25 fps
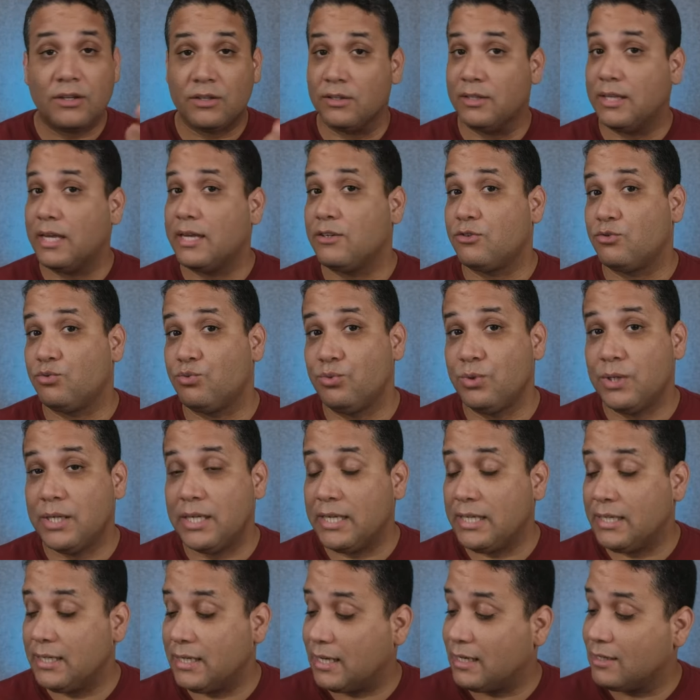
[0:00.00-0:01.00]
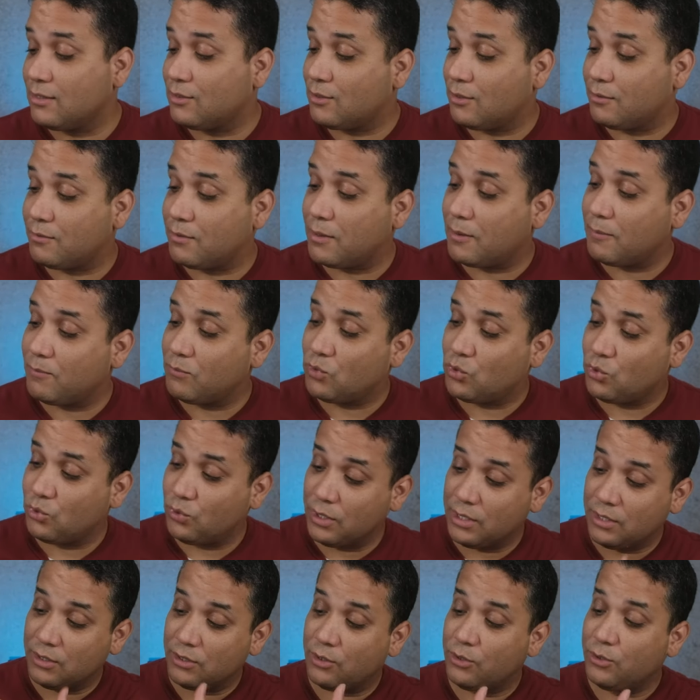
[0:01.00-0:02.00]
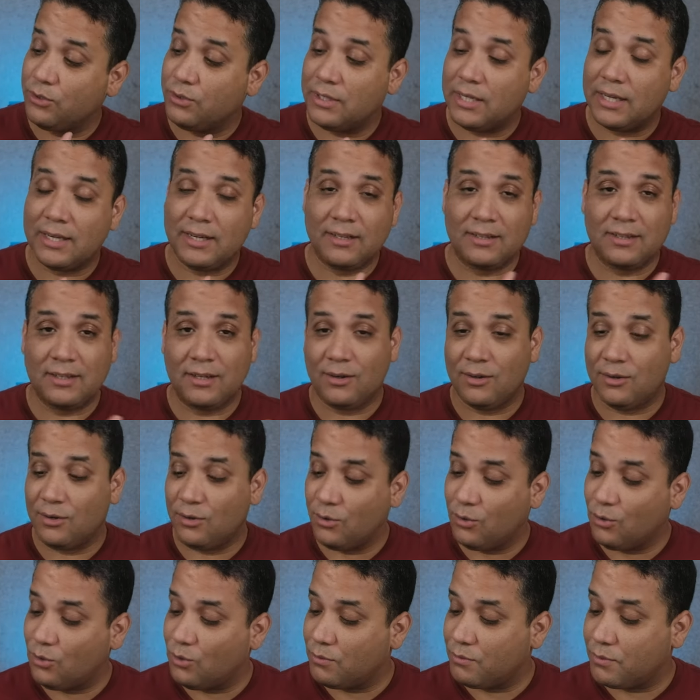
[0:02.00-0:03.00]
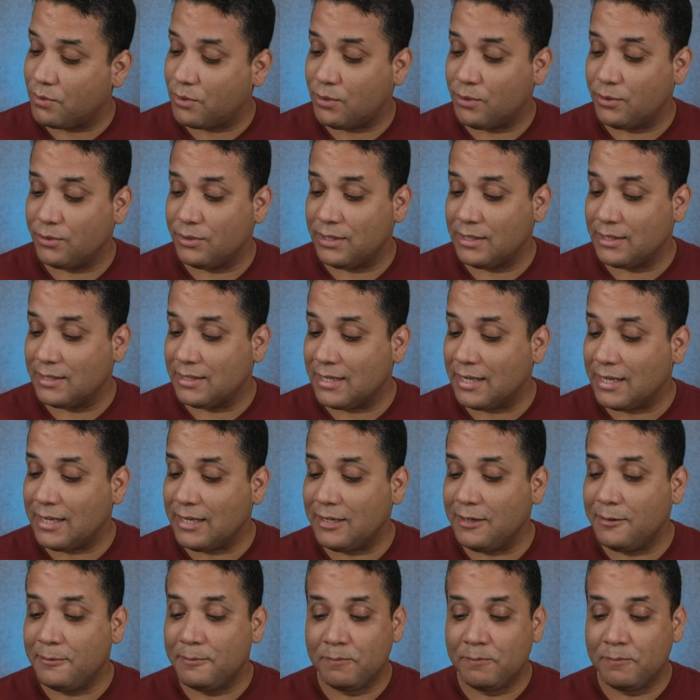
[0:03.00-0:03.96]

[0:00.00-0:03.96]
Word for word: That's really nice of them to include that in the overall design.